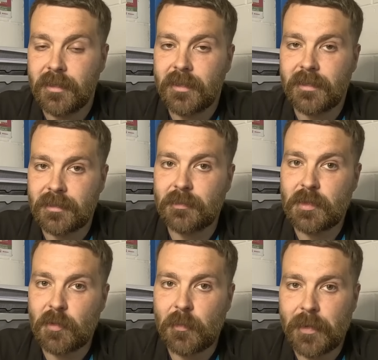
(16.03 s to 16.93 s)
is going to be
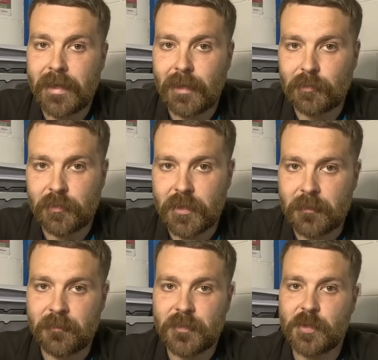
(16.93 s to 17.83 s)
the one paying out for
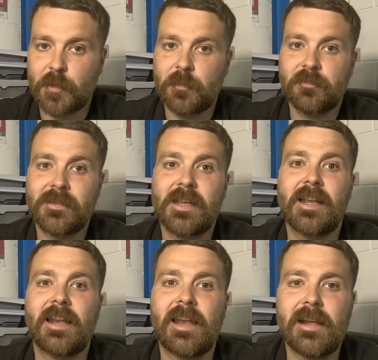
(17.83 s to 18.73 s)
it. So
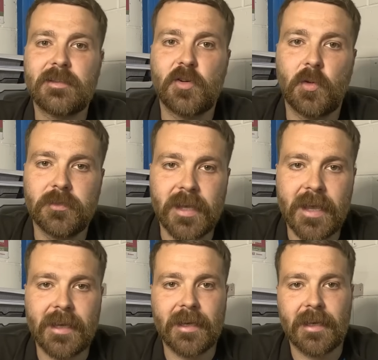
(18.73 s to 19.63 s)
let's go and
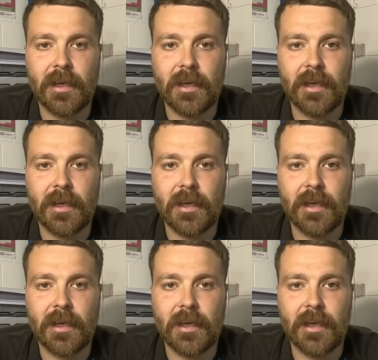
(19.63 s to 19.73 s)
take a